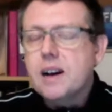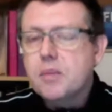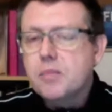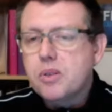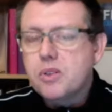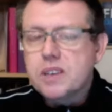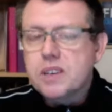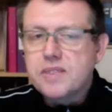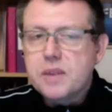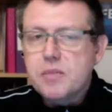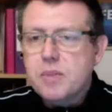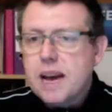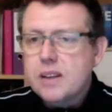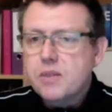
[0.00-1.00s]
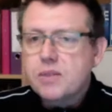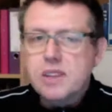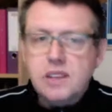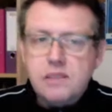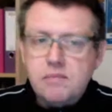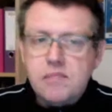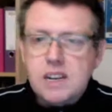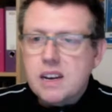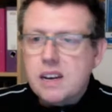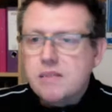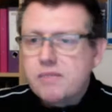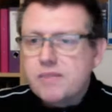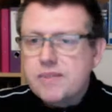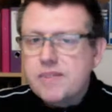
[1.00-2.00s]
positive impact within,
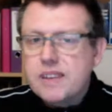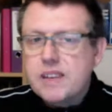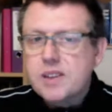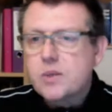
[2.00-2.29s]
15,